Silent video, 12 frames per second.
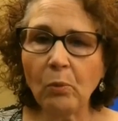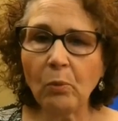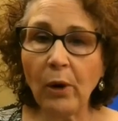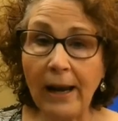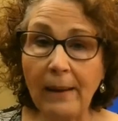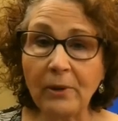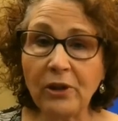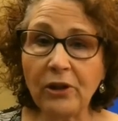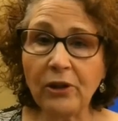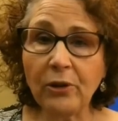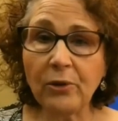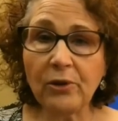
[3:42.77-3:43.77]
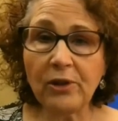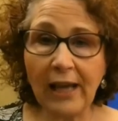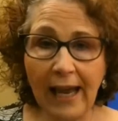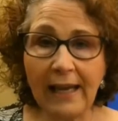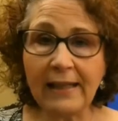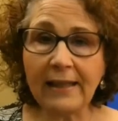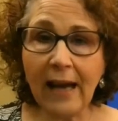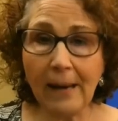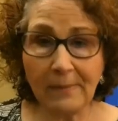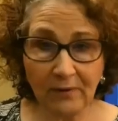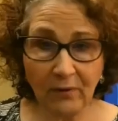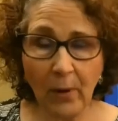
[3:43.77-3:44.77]
were able to use 8
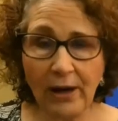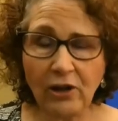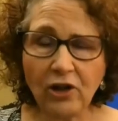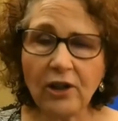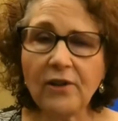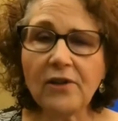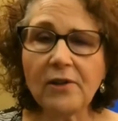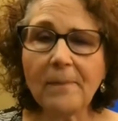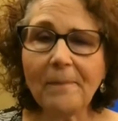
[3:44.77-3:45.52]
types of questions,